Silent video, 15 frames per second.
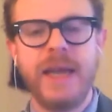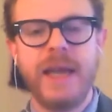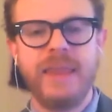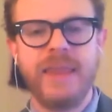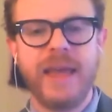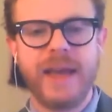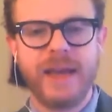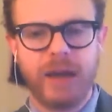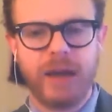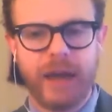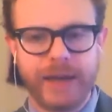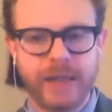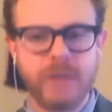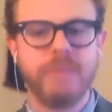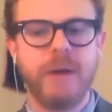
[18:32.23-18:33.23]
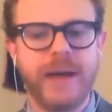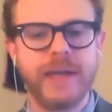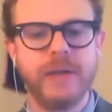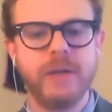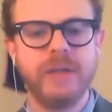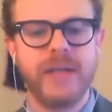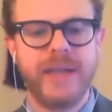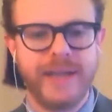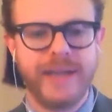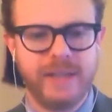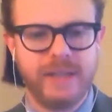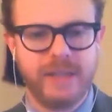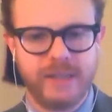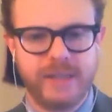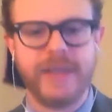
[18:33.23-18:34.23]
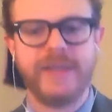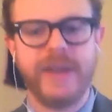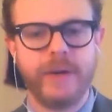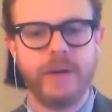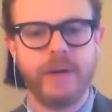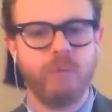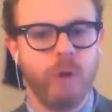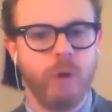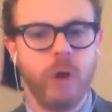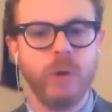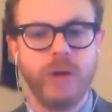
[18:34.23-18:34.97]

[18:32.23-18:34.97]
that I compiled and just sat down and wrote.